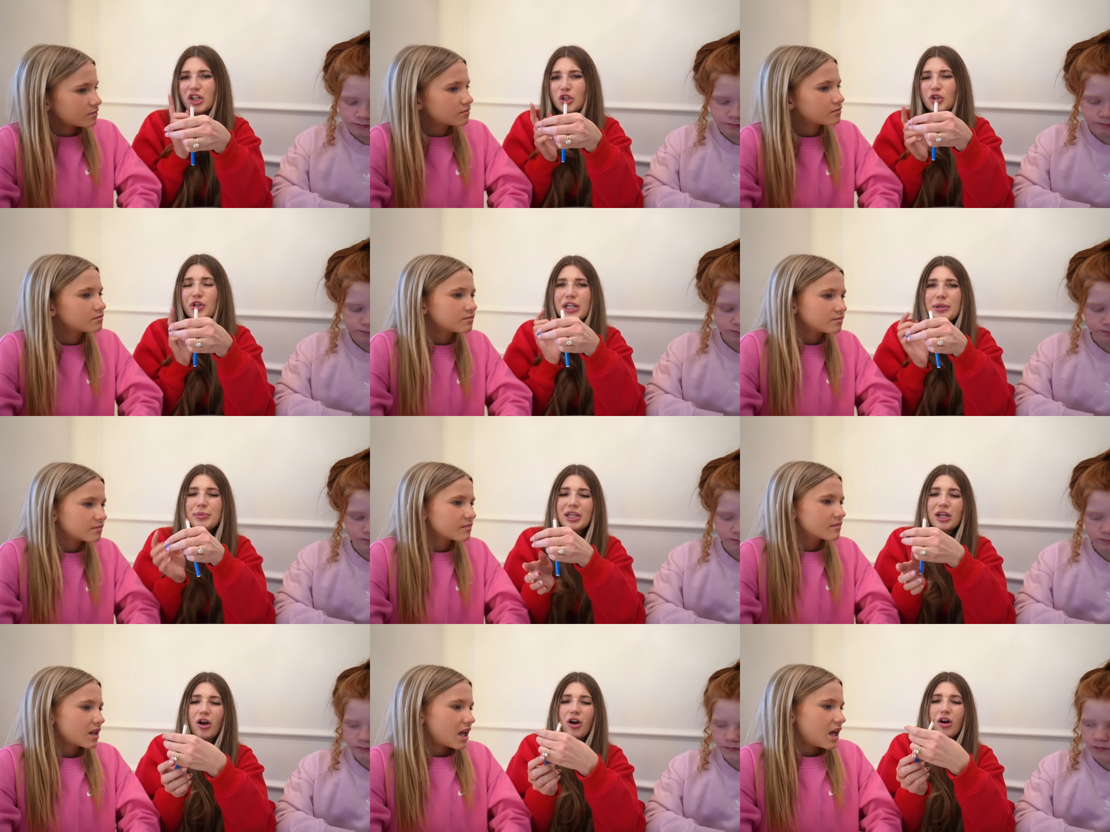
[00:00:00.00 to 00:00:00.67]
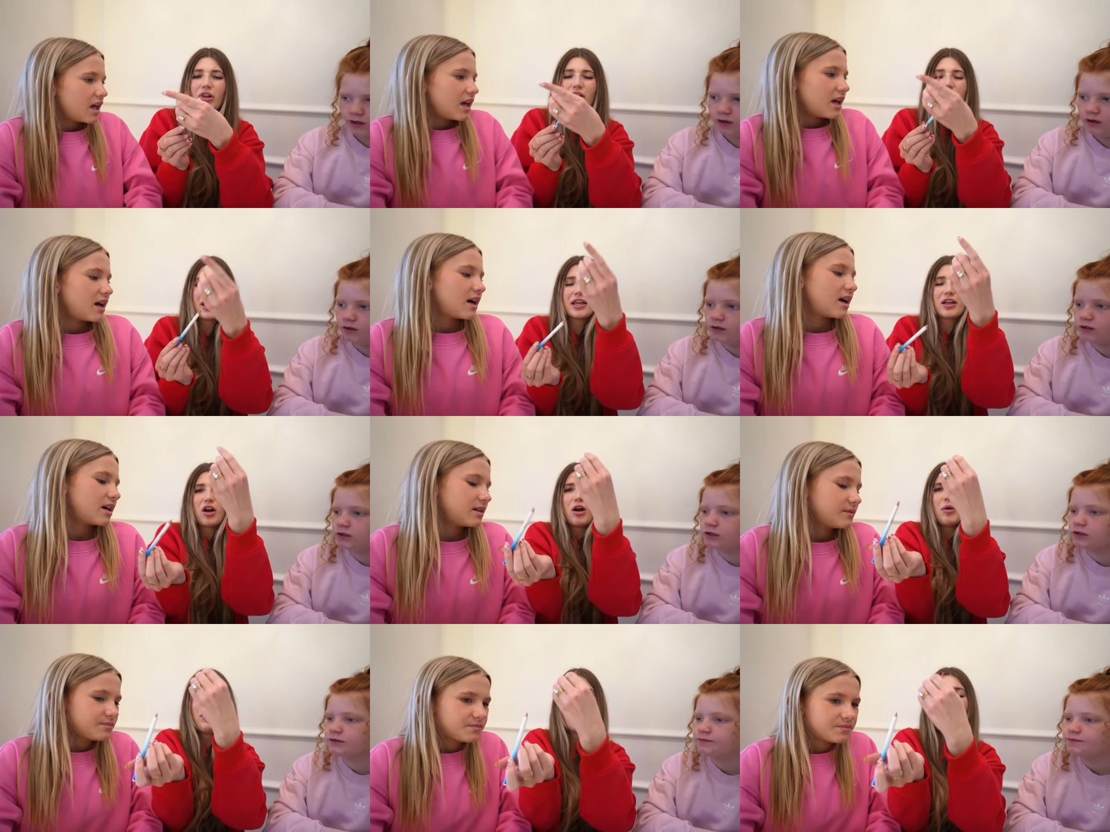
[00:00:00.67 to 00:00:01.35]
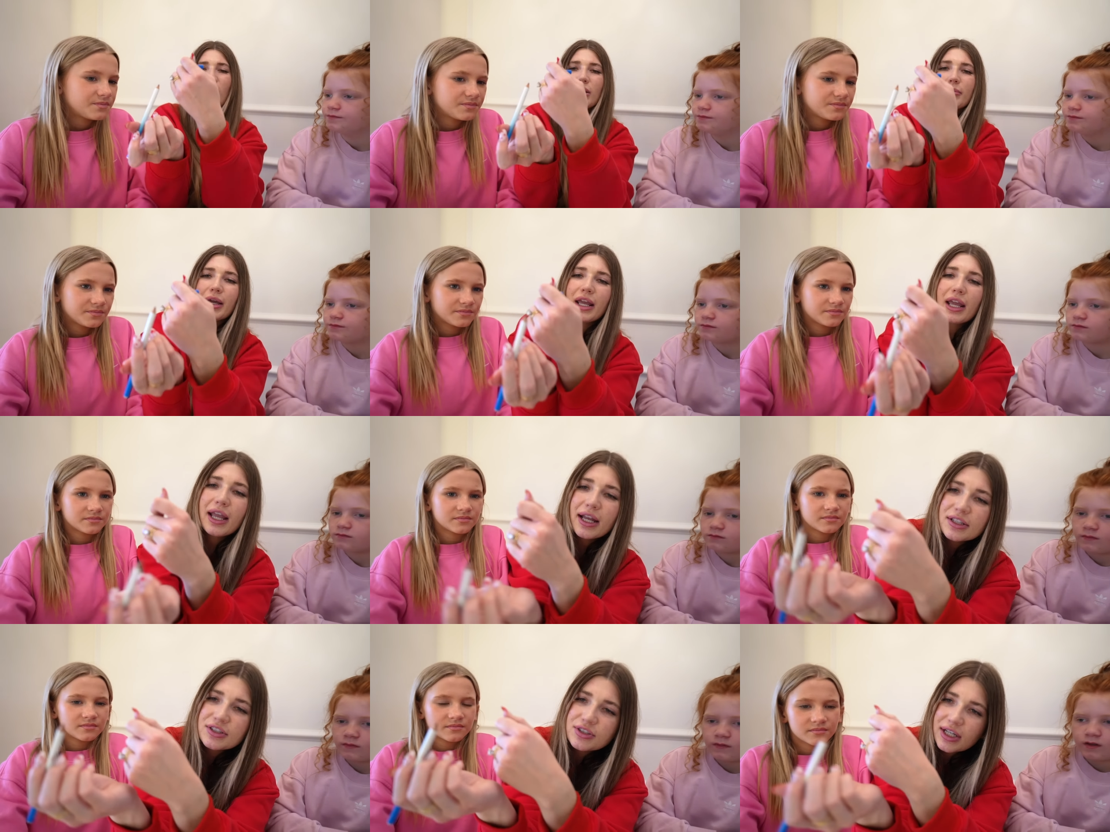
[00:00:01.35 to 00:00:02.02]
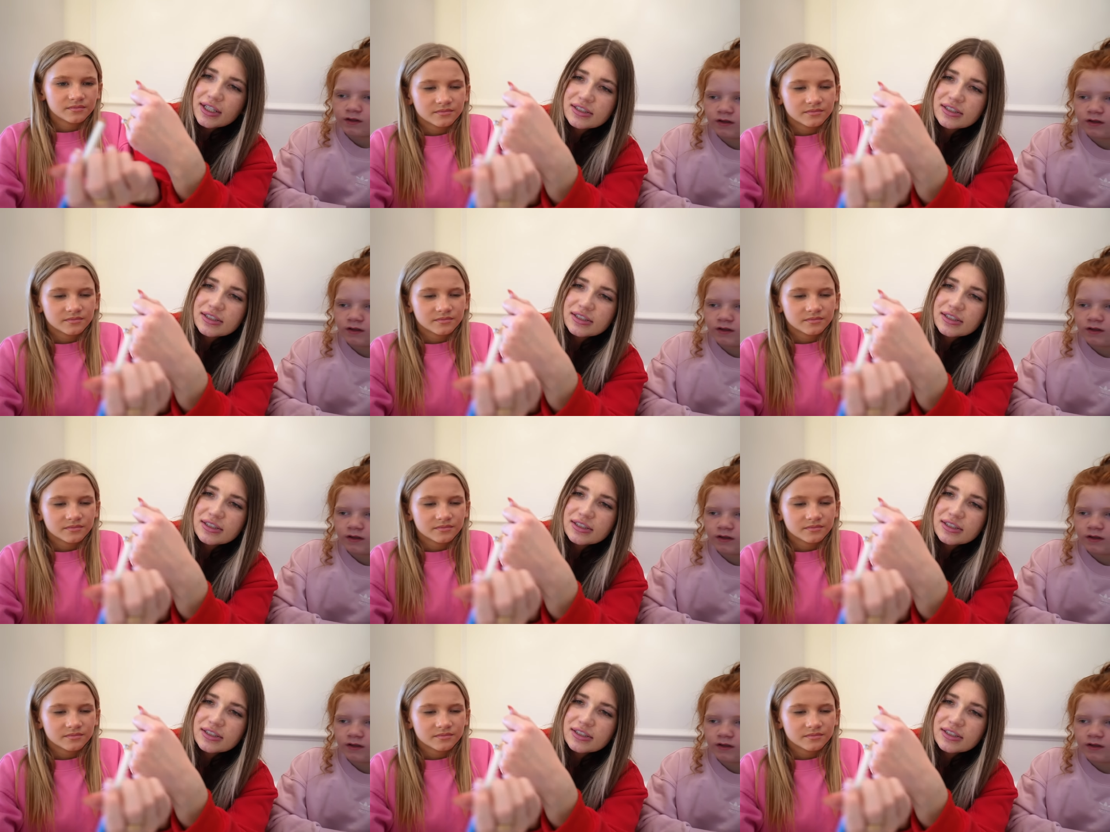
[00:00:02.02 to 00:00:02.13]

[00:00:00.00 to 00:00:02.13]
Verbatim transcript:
Speaker 1: creamy at all. Yeah. Like, I'll put it on my hand so you